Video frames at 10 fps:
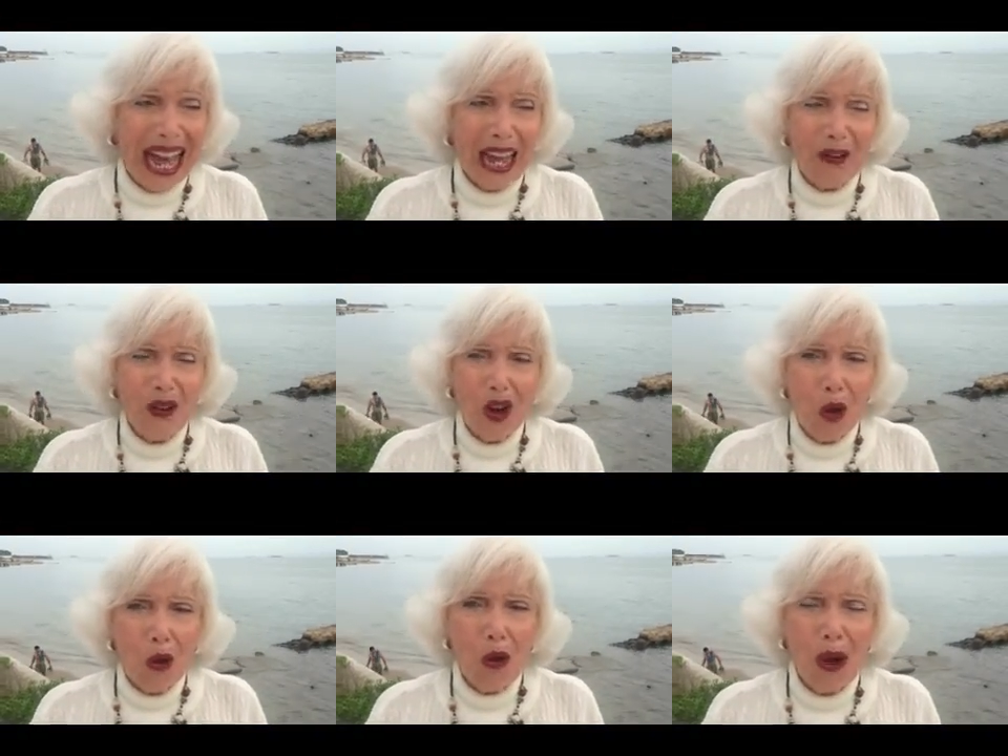I have
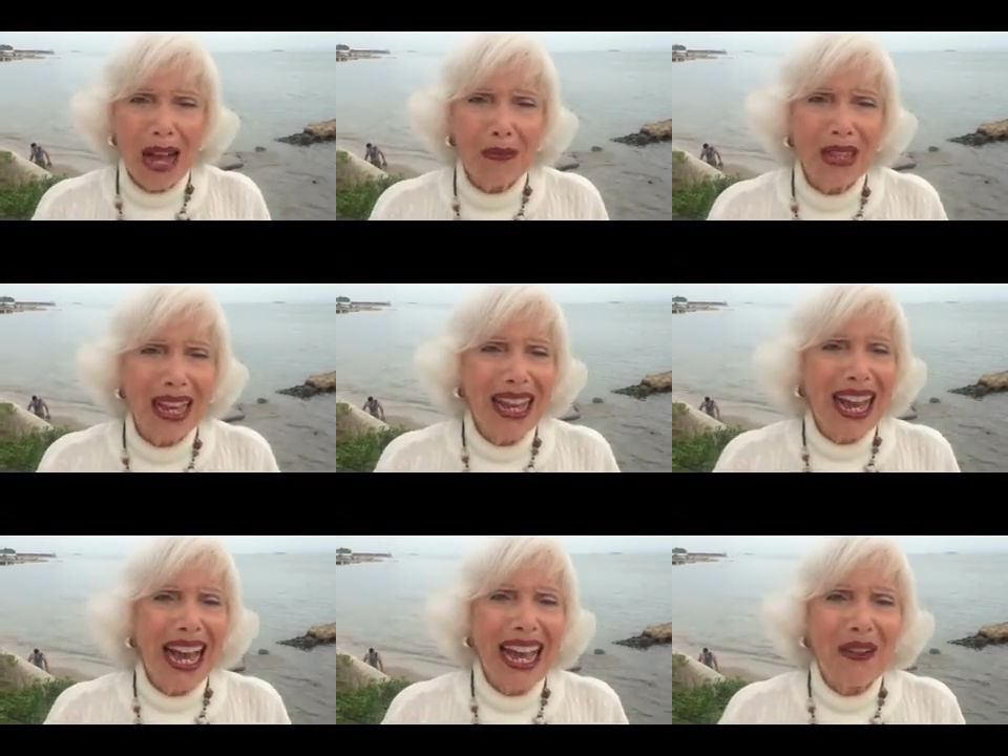no qualms.
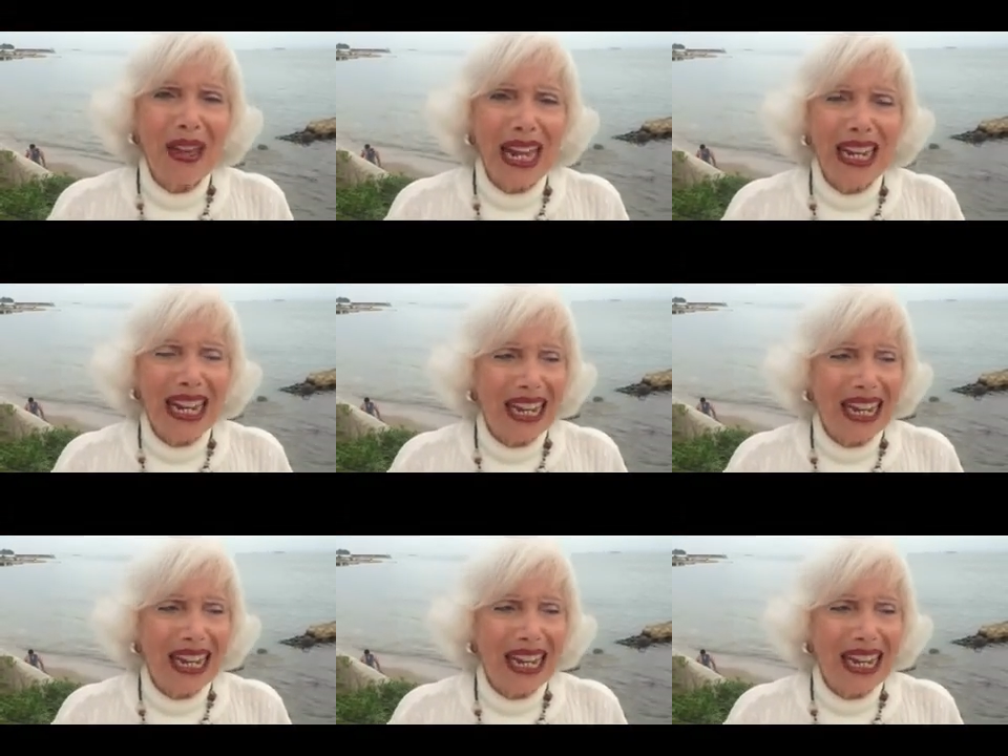I have had